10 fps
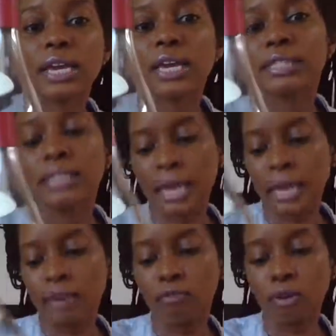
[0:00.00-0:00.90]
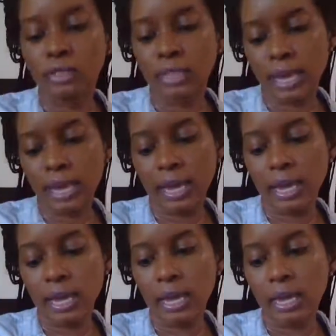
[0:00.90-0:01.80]
it's a rose
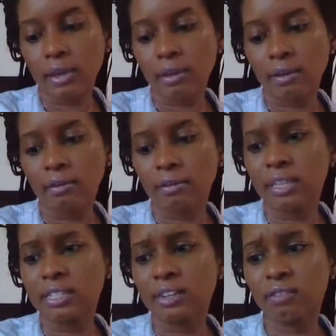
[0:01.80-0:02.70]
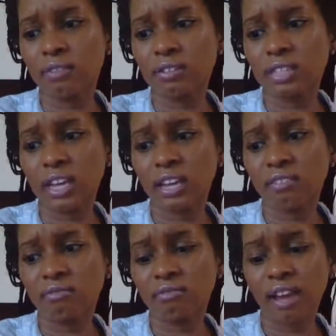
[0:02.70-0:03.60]
is it a rose?
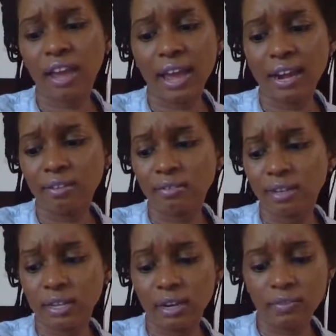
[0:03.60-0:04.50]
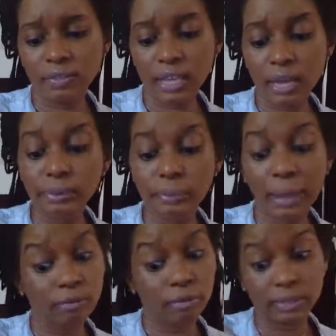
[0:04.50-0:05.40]
I don't. It don't even say. It was
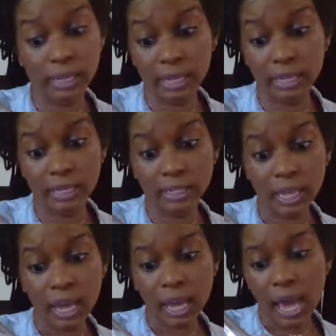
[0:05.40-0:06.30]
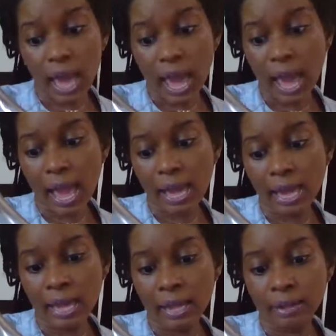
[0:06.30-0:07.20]
by the roses,
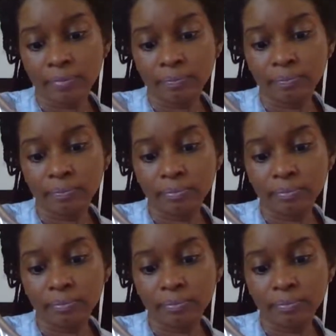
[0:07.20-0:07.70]
and